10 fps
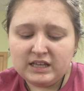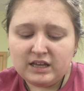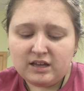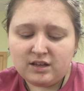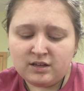
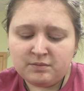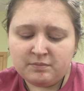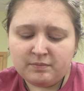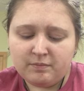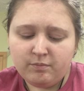
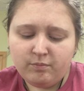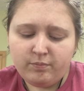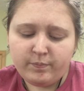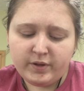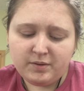
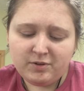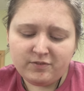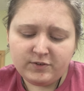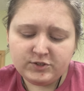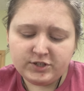But I'm not
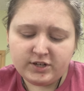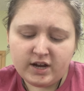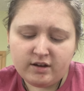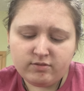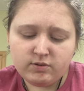for sure
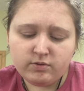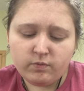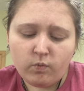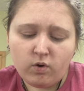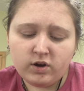how you would
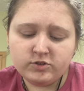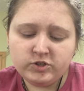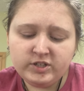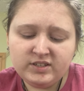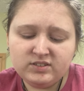wash
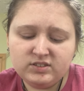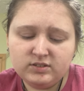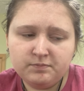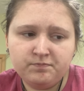it.